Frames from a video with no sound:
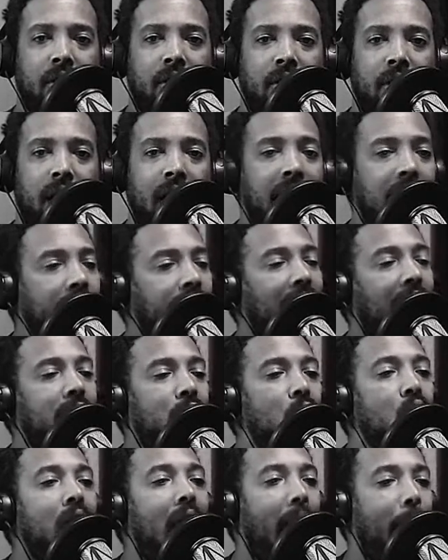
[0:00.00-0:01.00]
And if they
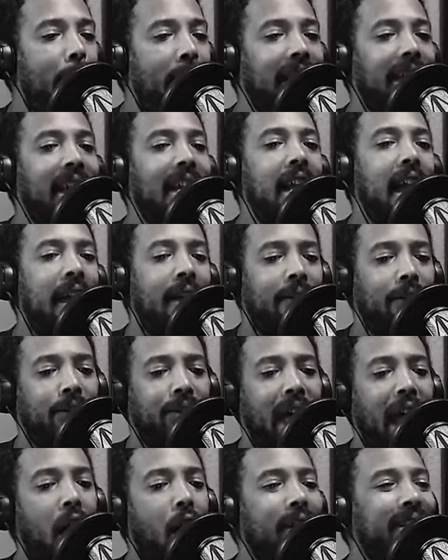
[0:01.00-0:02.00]
do got money,
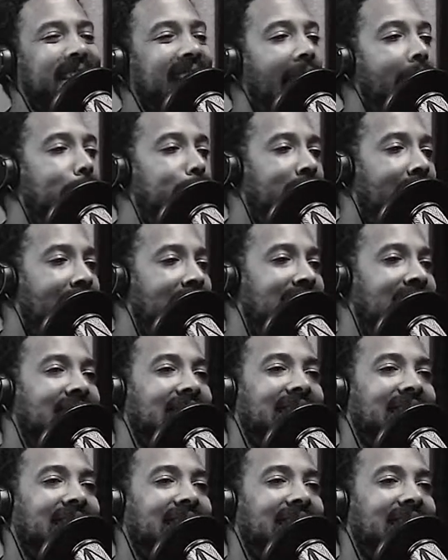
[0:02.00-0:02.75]
they are tap dancing,